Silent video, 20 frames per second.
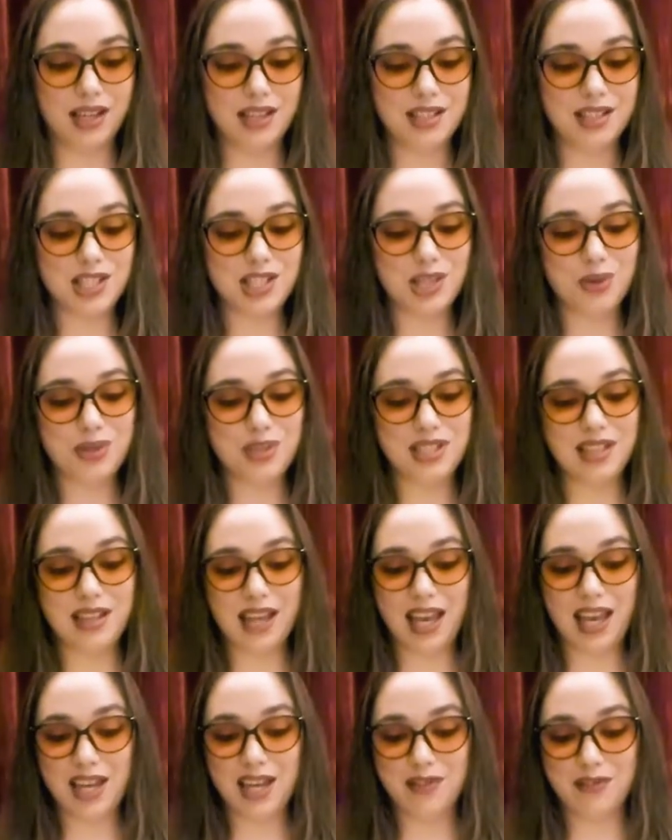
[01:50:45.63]
So did
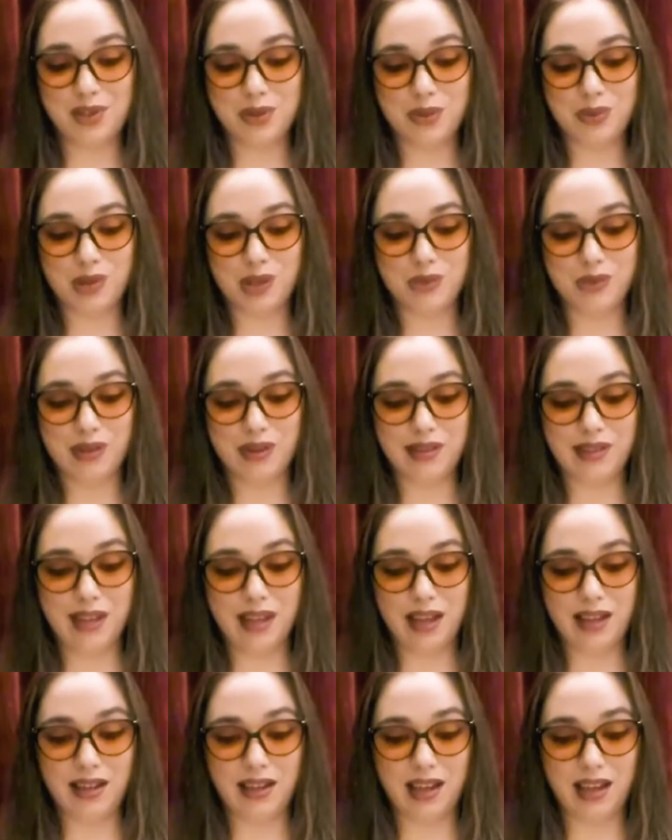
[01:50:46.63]
everyone when
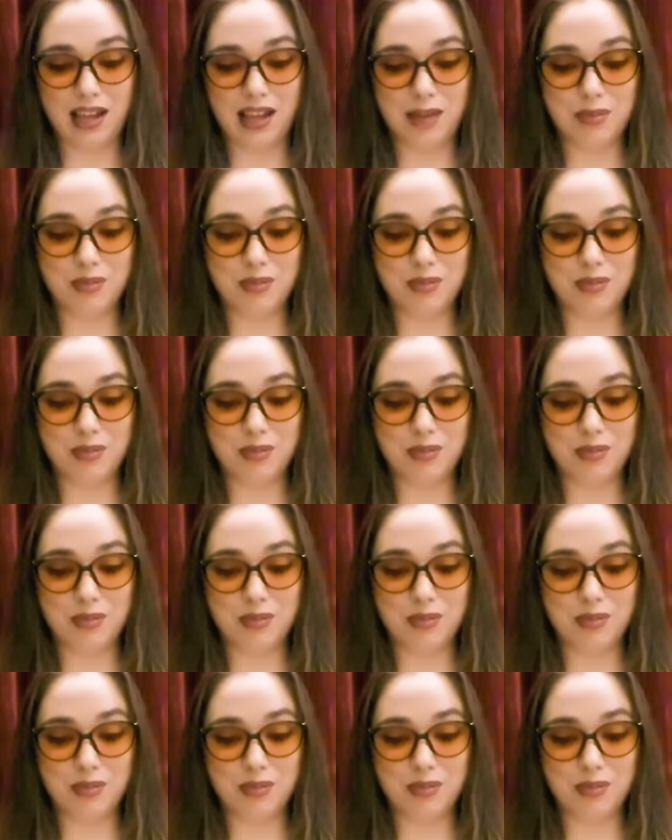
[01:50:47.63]
they came.